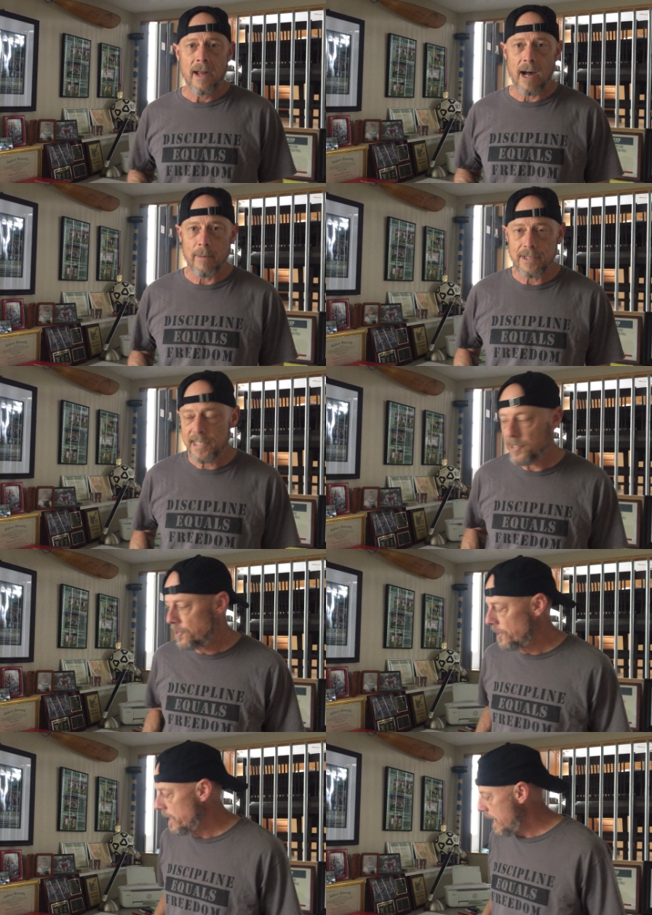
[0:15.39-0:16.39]
I'm going to teach
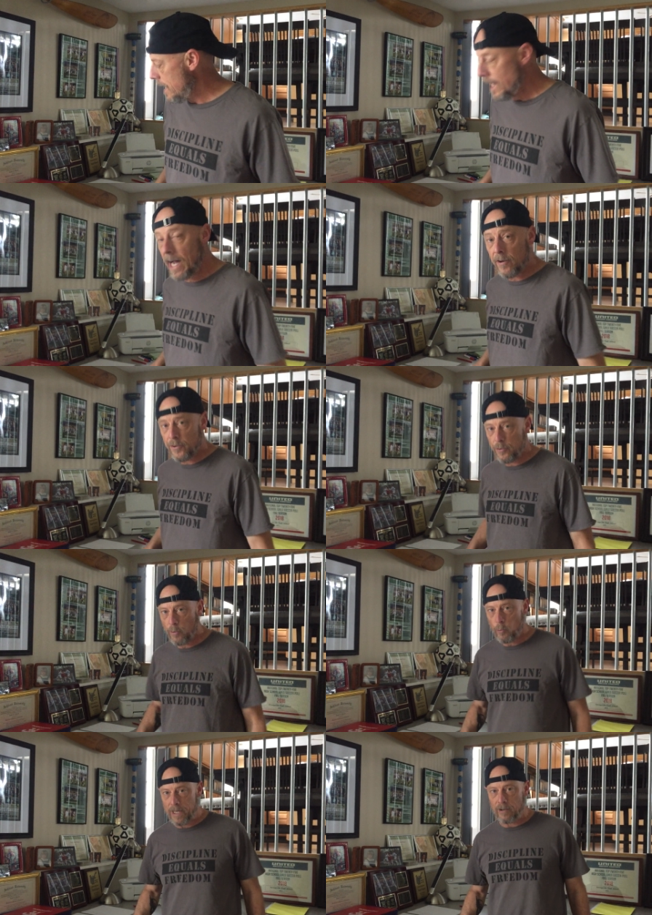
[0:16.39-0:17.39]
you today how to do
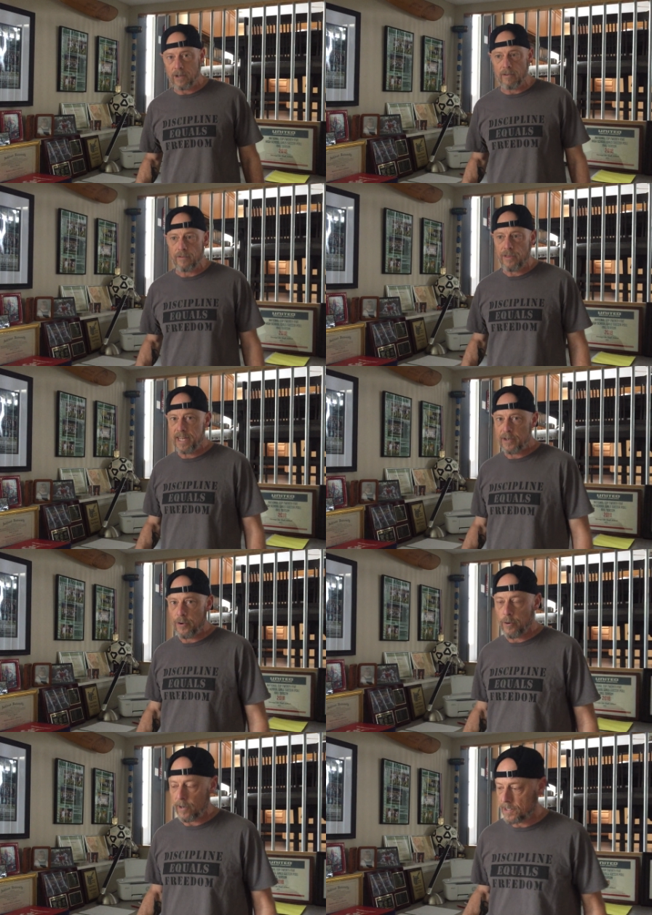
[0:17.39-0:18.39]
the Wheel of
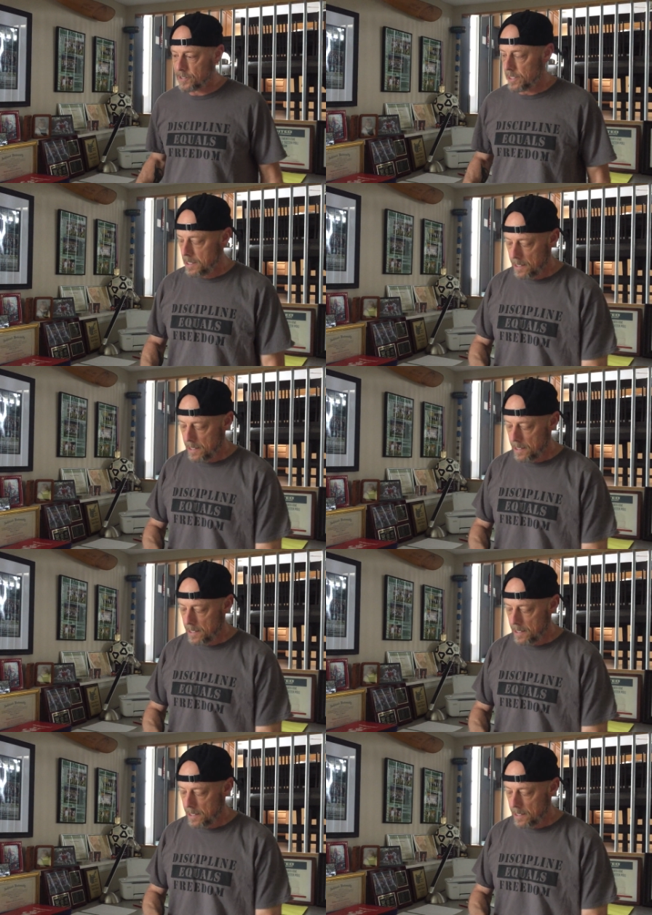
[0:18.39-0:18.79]
Theodorus.